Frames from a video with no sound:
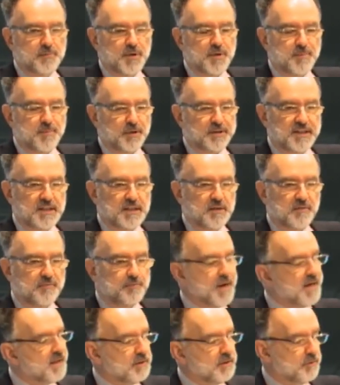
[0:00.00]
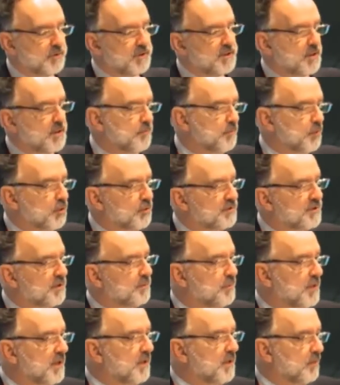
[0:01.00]
people think of binary numbers
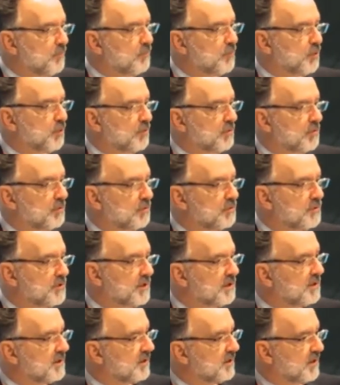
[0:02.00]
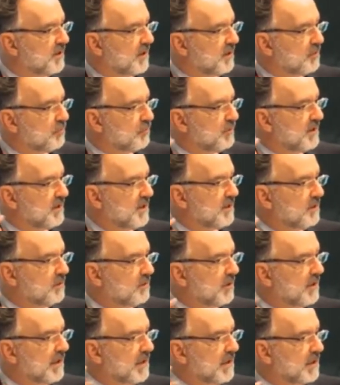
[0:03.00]
and big computers, and you can already hear
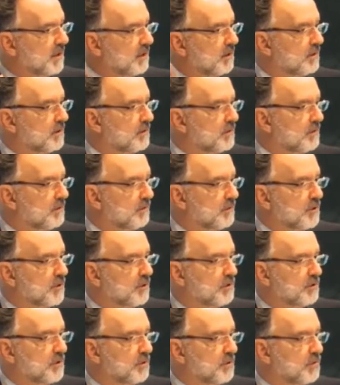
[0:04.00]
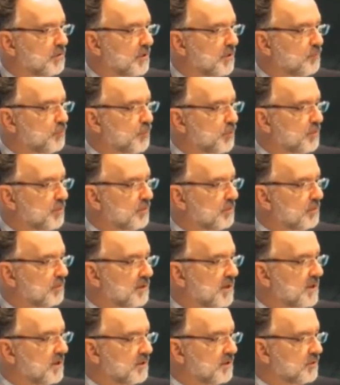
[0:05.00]
the click of the computer
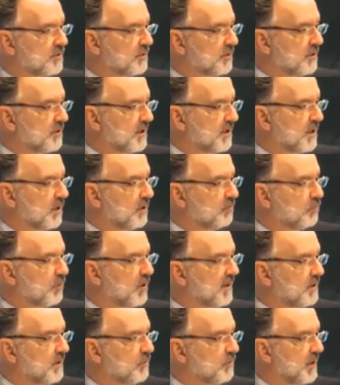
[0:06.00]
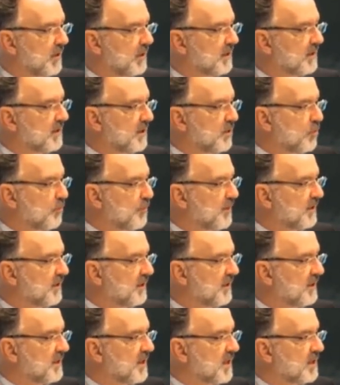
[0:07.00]
gears turning on, while in reality open
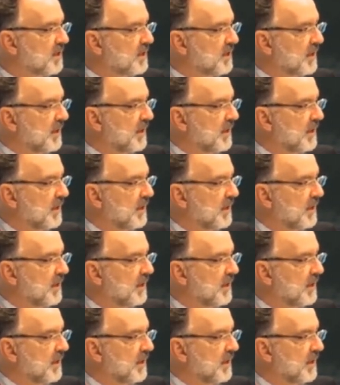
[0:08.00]
data